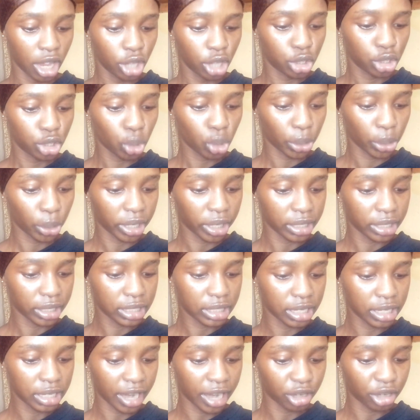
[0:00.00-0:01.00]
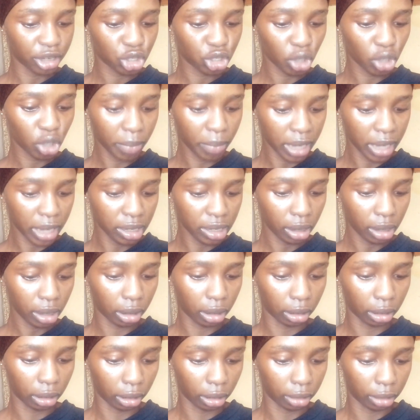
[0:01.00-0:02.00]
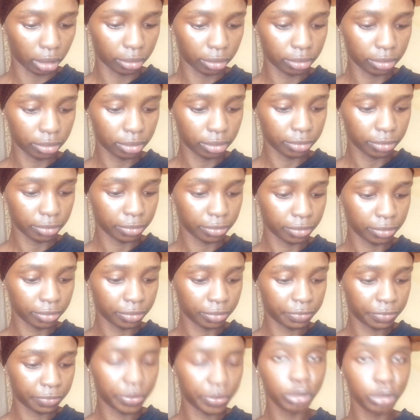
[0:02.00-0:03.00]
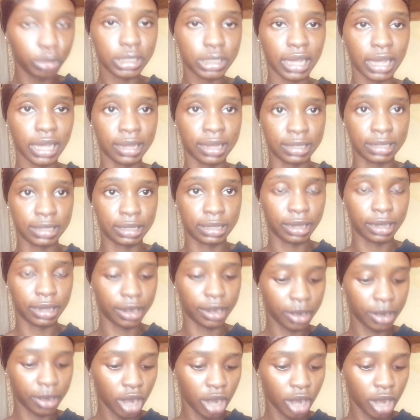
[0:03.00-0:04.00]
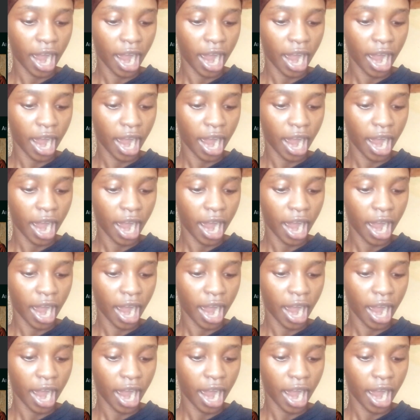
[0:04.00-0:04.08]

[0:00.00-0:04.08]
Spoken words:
So you can see there are so many filters here.